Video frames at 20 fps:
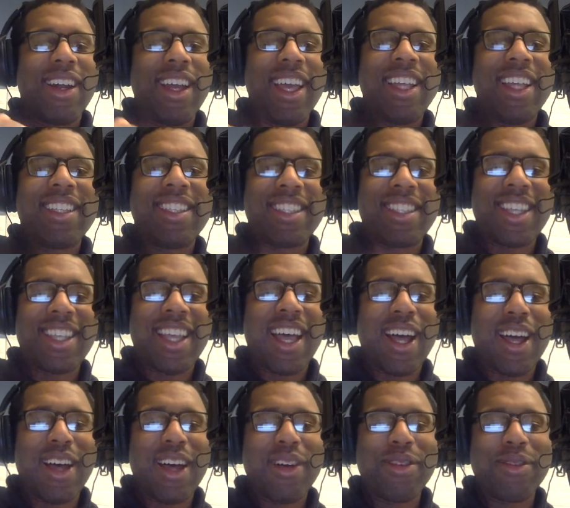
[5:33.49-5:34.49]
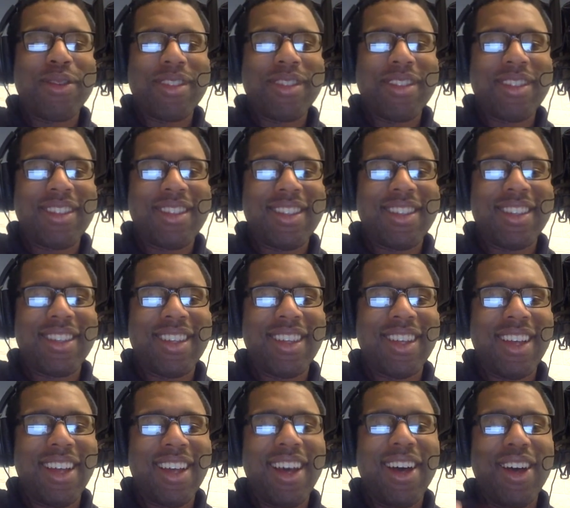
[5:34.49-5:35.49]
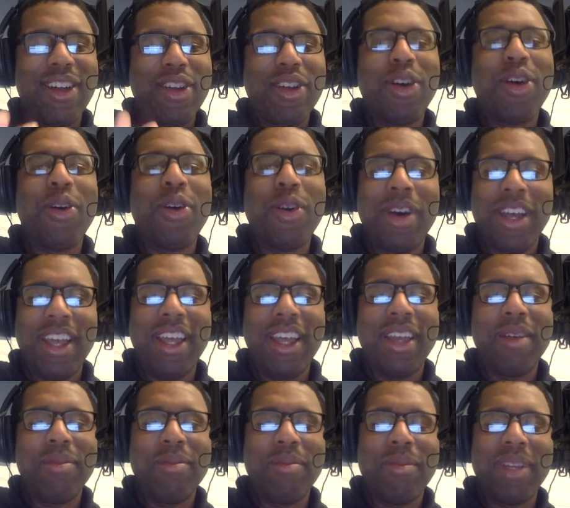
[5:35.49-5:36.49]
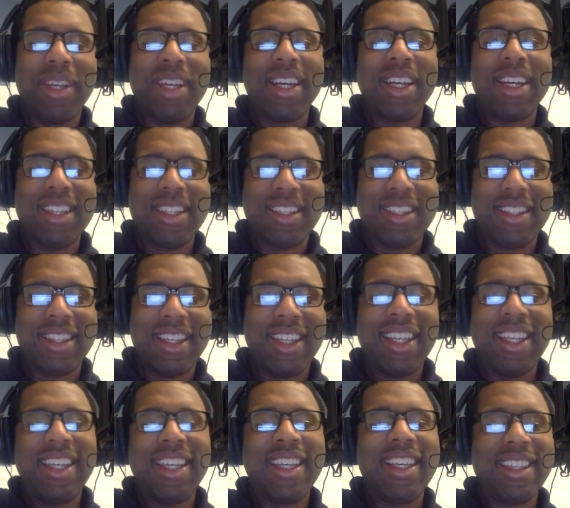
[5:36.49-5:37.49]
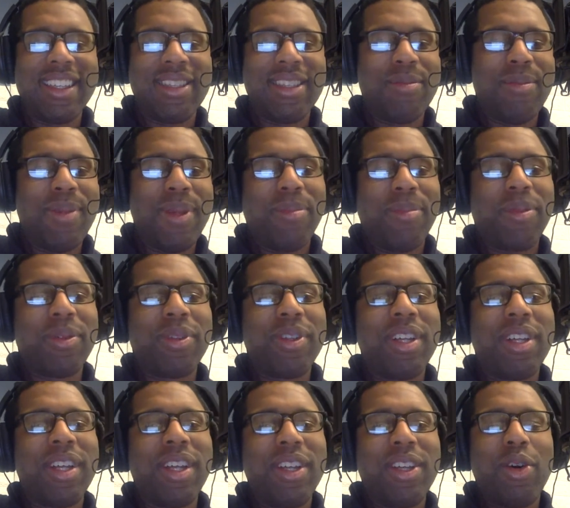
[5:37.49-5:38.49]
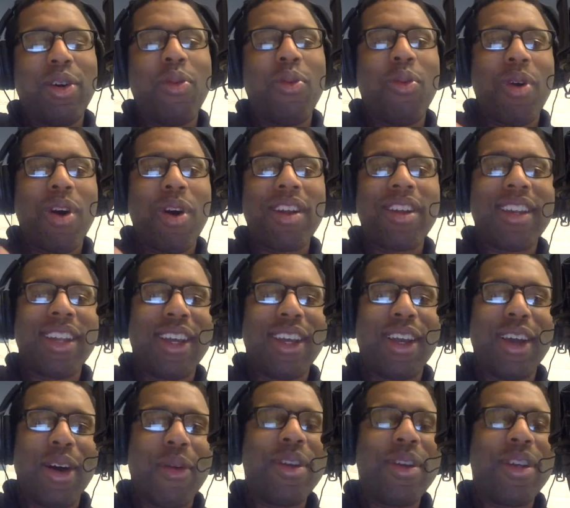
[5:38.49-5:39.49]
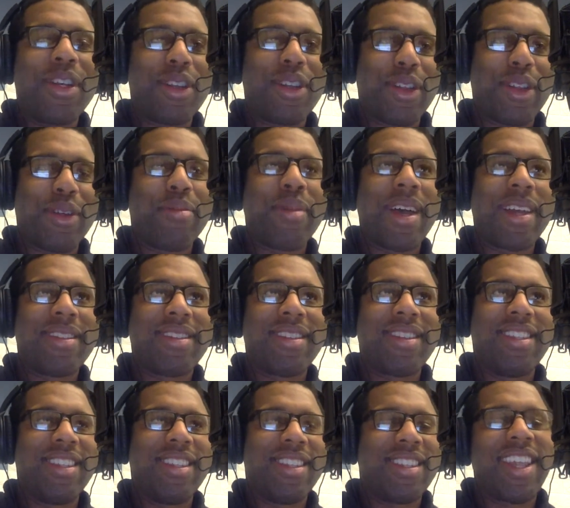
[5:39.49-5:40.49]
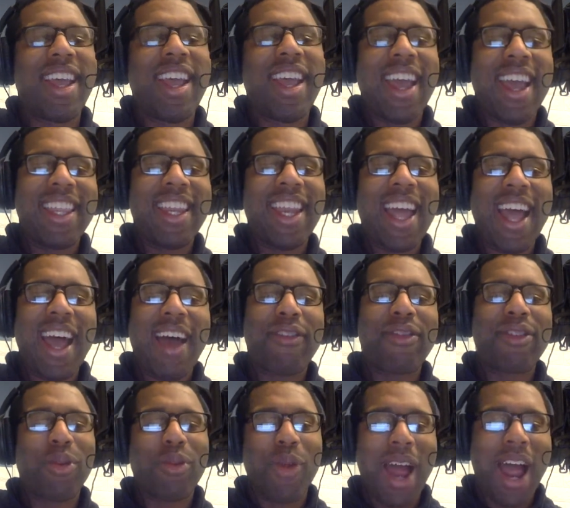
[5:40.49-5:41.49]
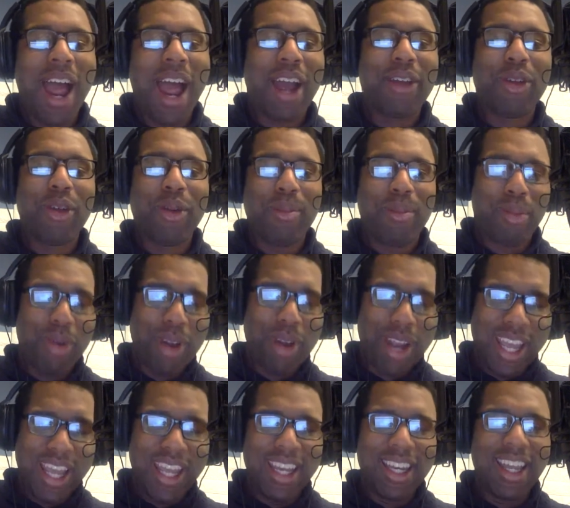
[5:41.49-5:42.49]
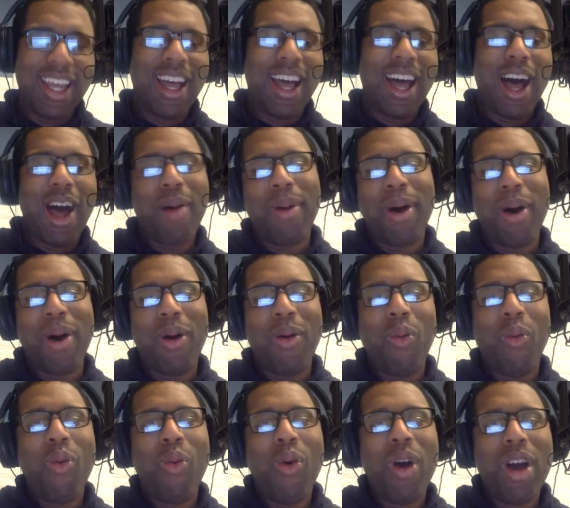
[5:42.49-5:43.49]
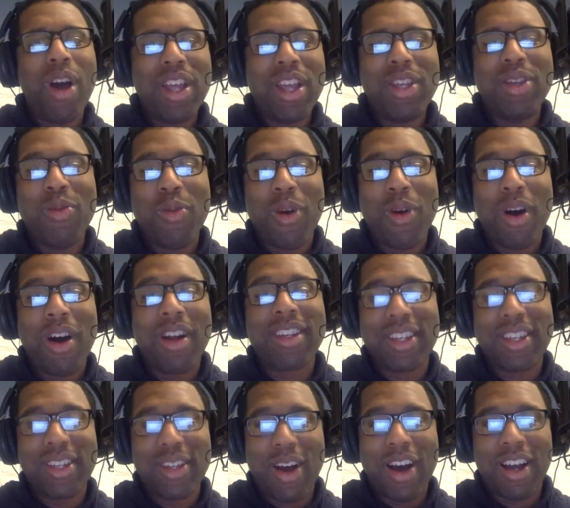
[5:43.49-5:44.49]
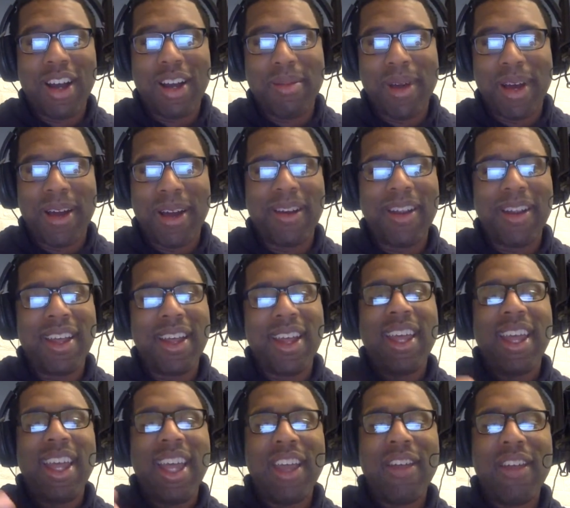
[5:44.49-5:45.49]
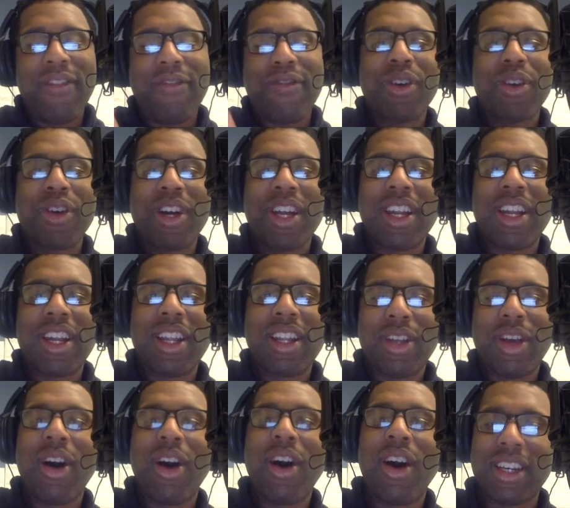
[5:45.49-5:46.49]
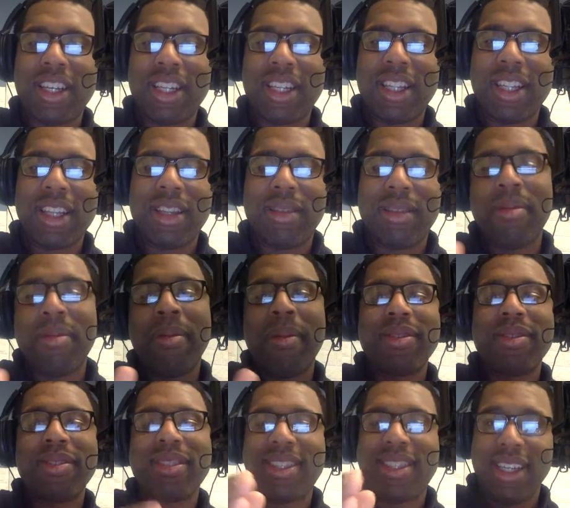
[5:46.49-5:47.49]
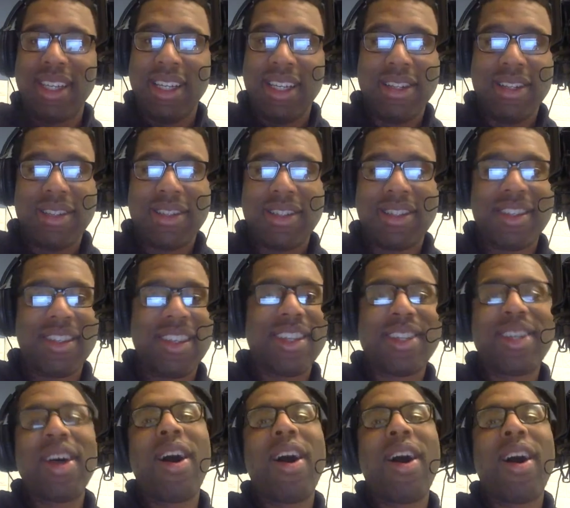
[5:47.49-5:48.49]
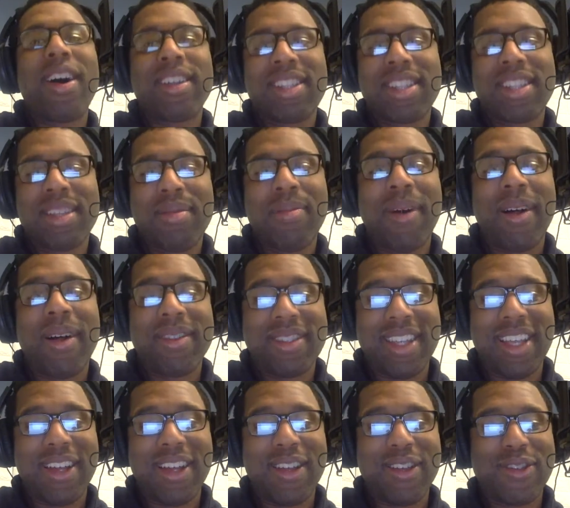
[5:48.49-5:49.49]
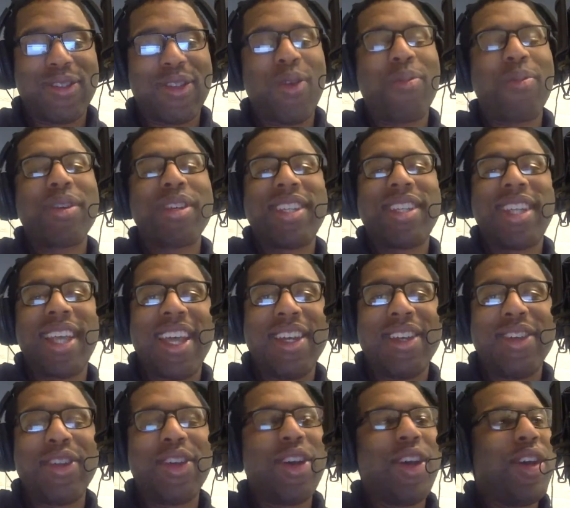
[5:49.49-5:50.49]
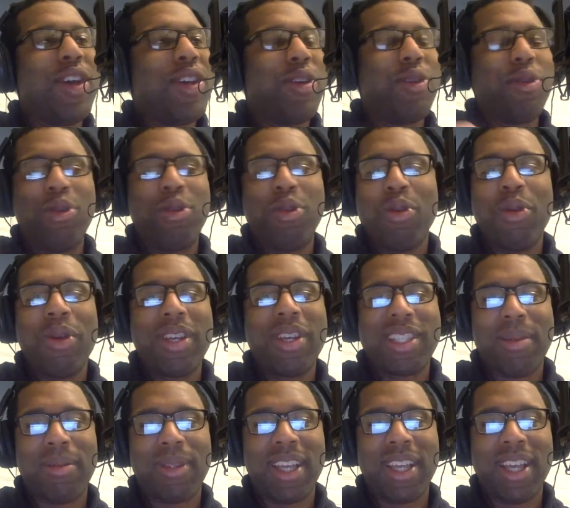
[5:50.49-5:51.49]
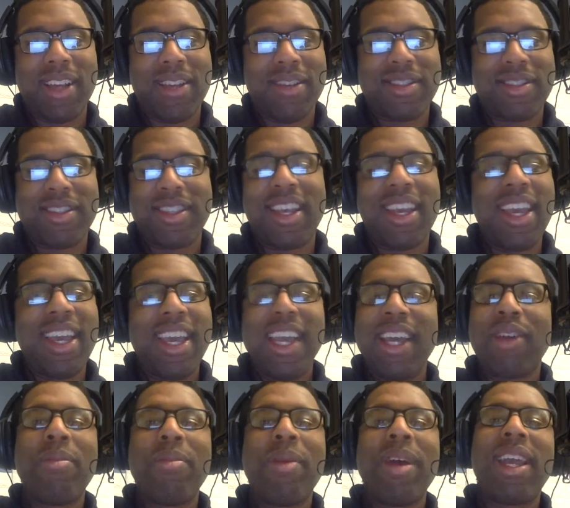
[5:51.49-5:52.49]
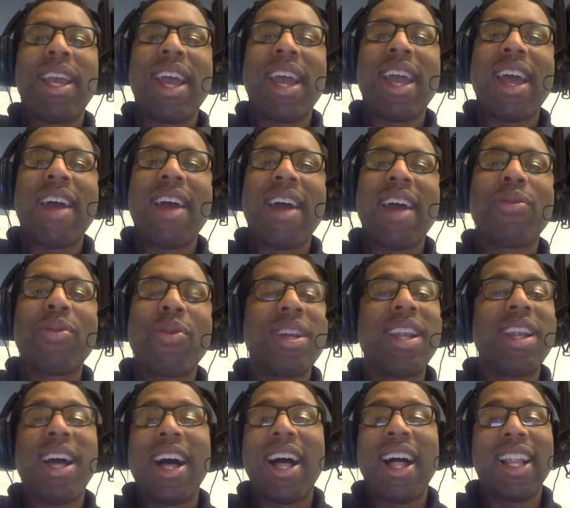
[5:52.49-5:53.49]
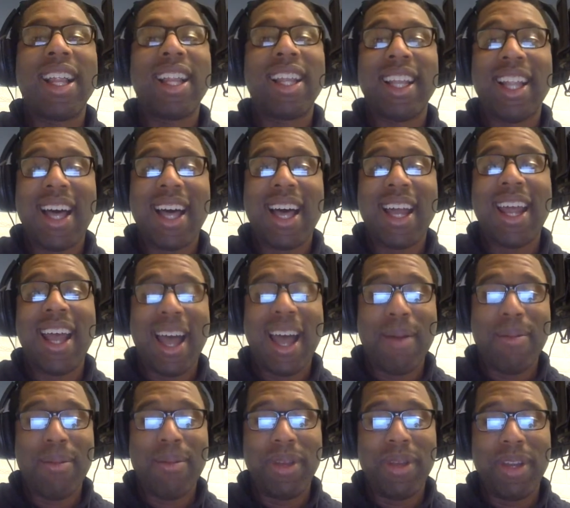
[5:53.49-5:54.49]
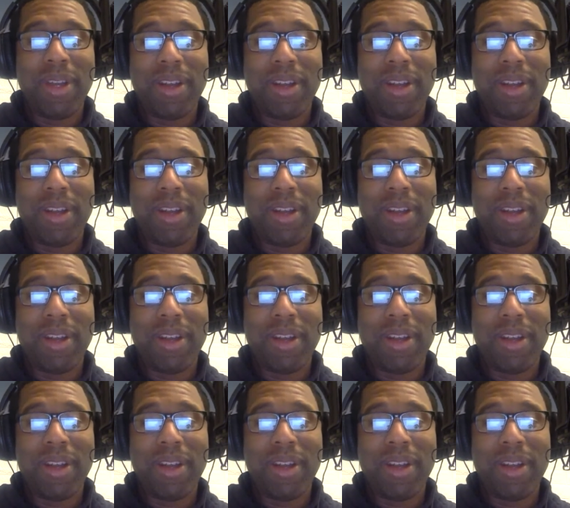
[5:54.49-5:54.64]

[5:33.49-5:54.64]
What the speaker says: It sounds annoying because it is. People don't want to go into their messages and then have to rack their brain about what you want to talk about. If you're going to talk to them about sales, talk to them about sales. Don't pretend you're doing something else. It'll make everyone a lot happier.